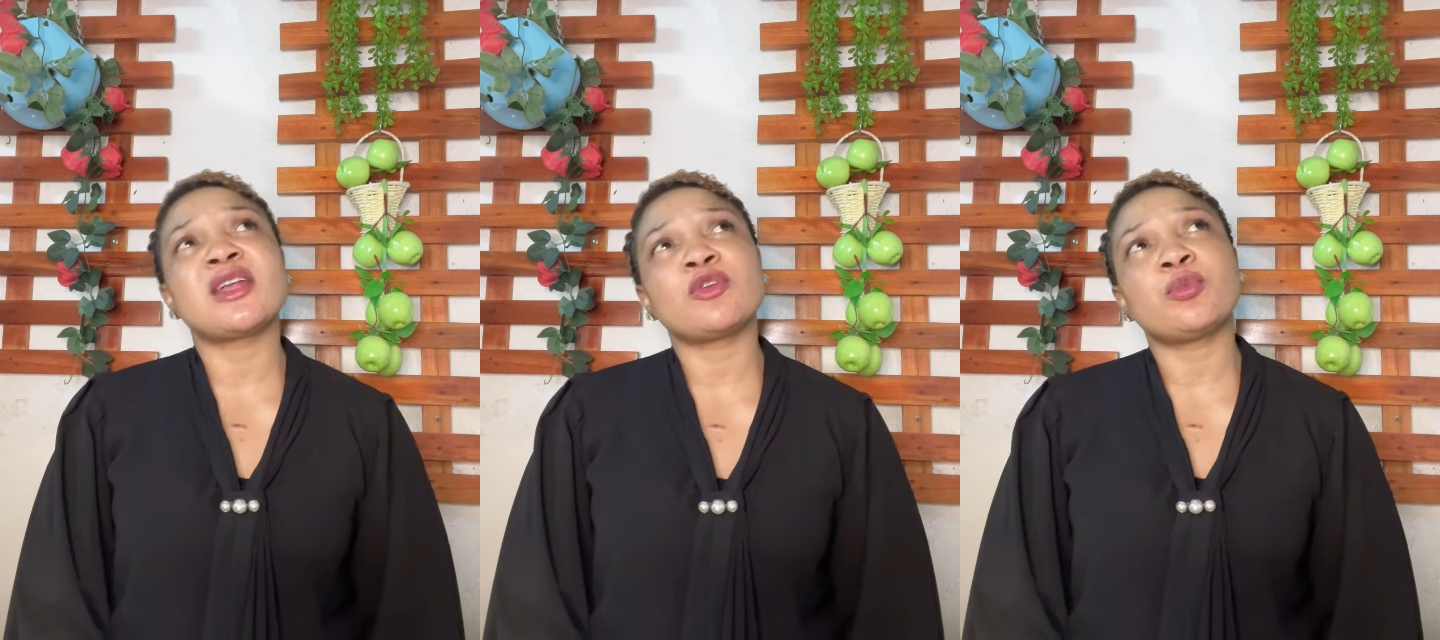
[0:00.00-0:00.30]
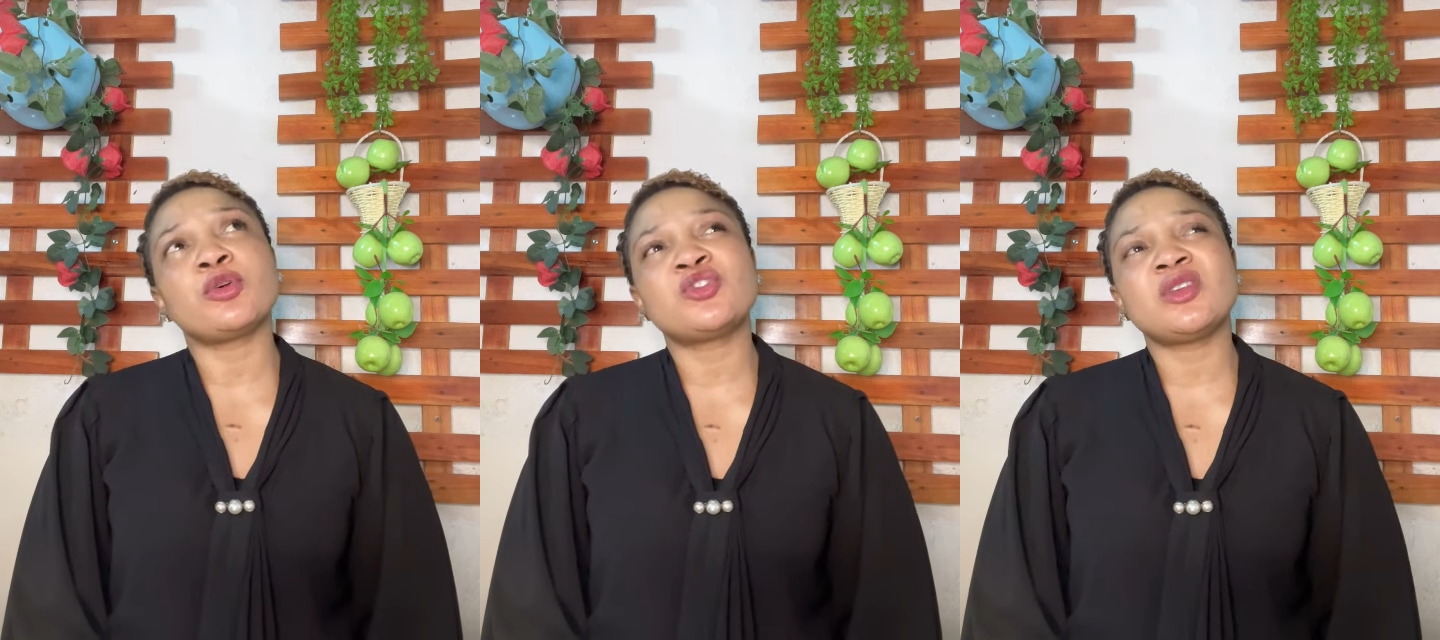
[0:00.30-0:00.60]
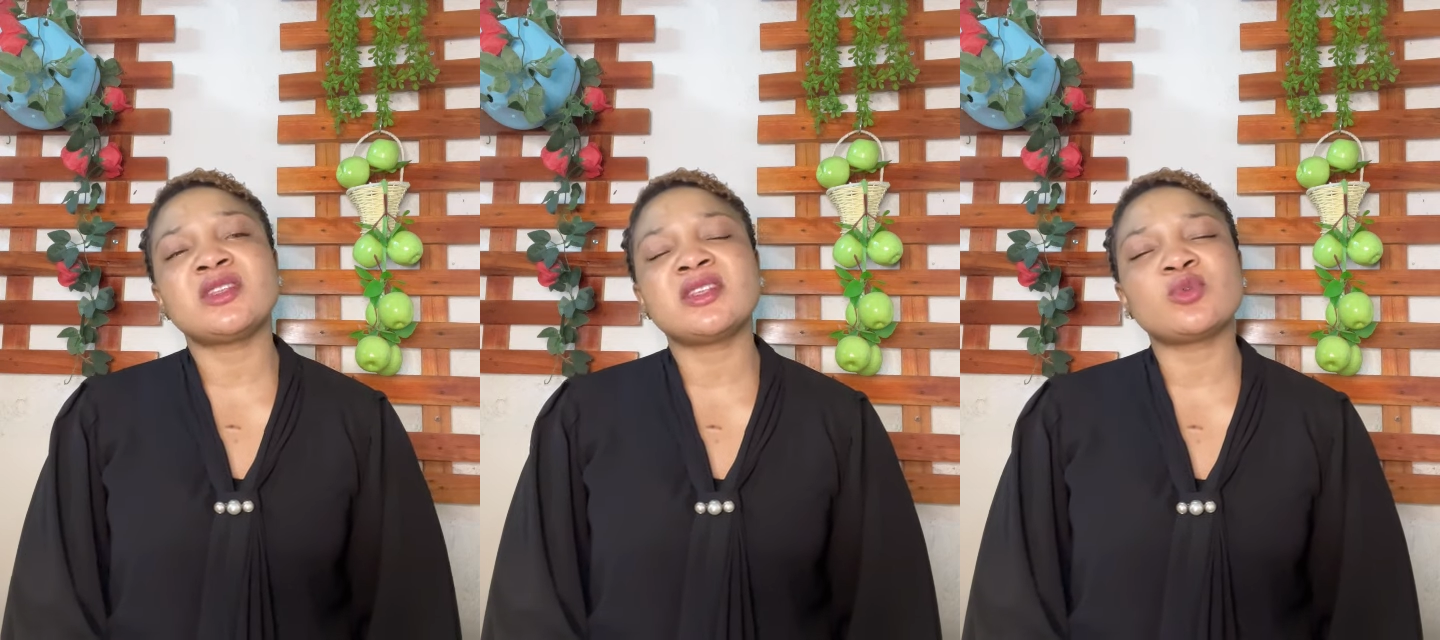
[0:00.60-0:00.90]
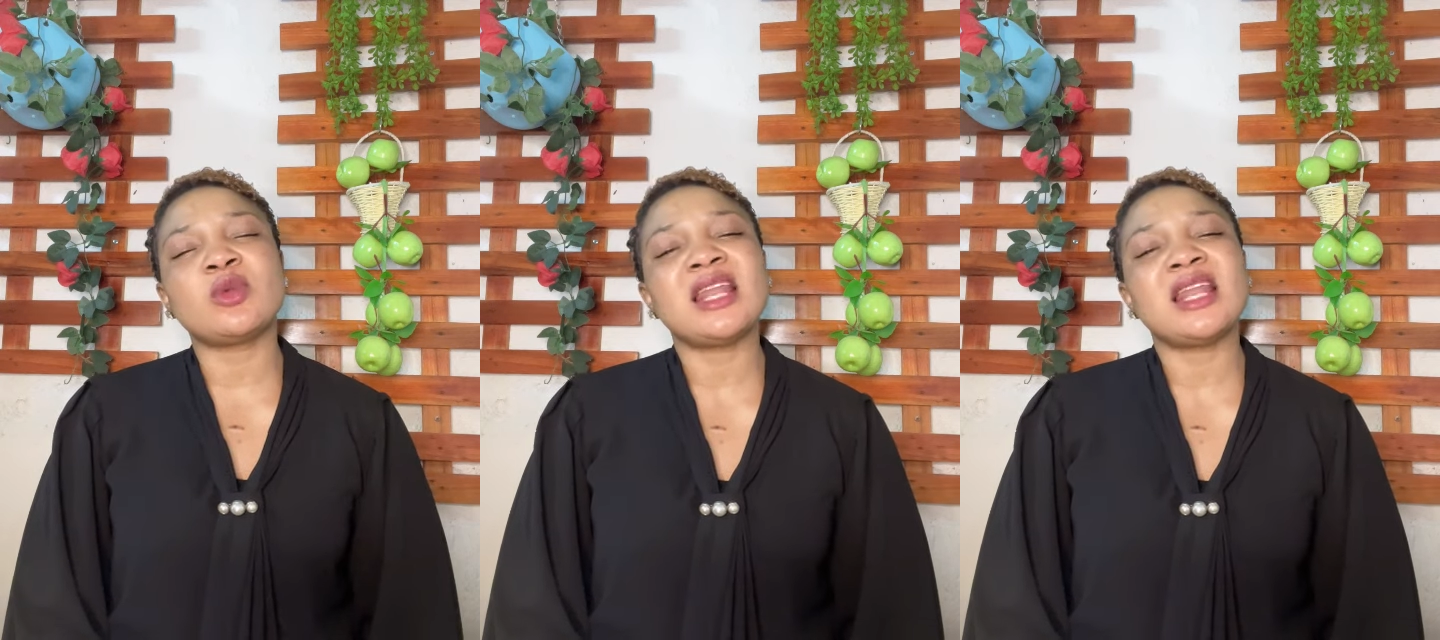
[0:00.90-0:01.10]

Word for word: an opportunity to